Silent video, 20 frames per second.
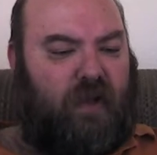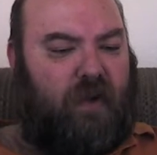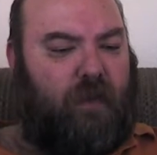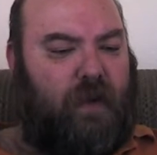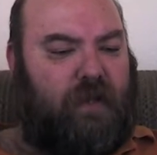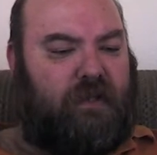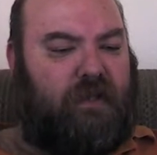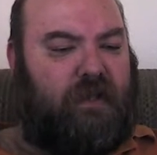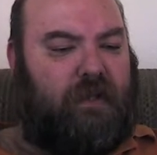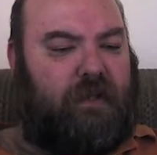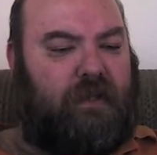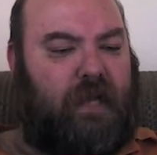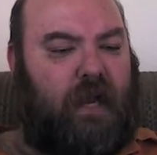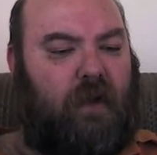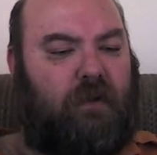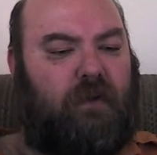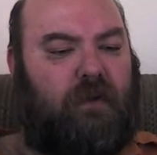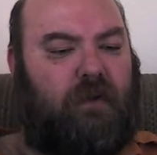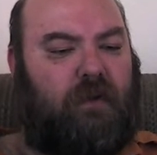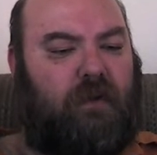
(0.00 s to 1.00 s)
went to the
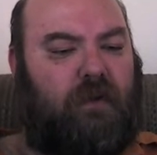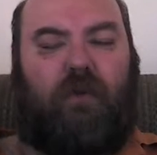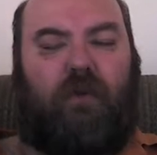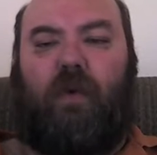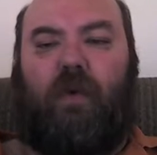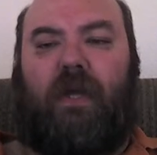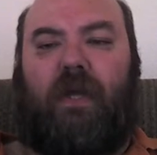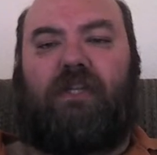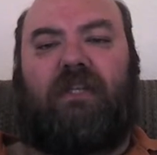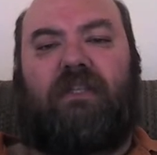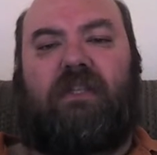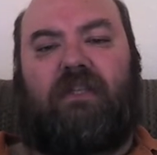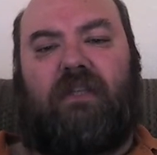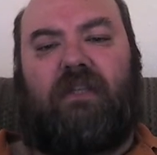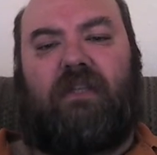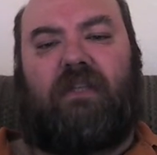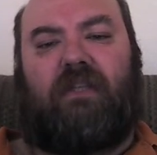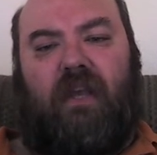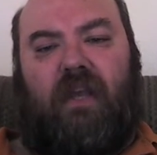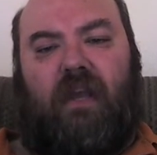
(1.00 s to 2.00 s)
download new
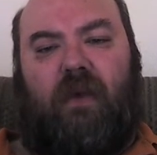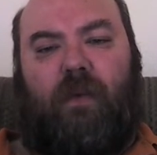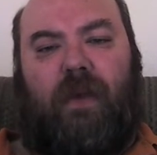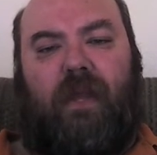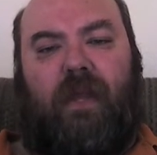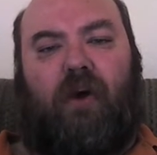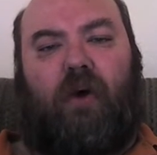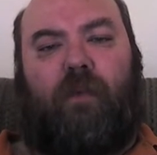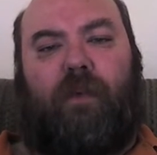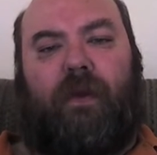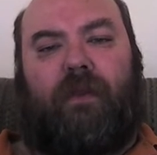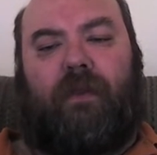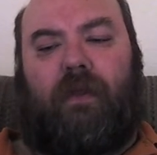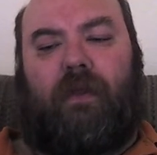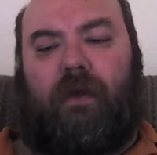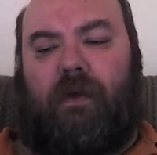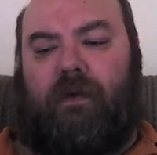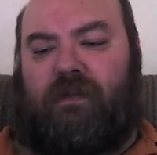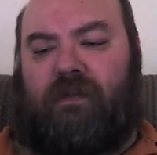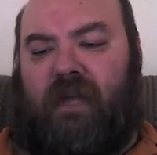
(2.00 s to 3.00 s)
widgets and we open
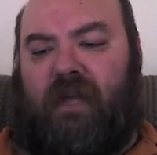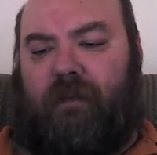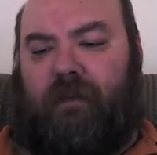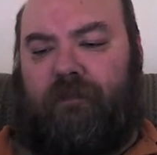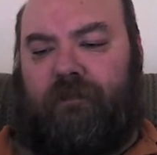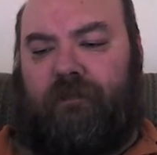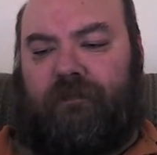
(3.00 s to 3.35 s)
those up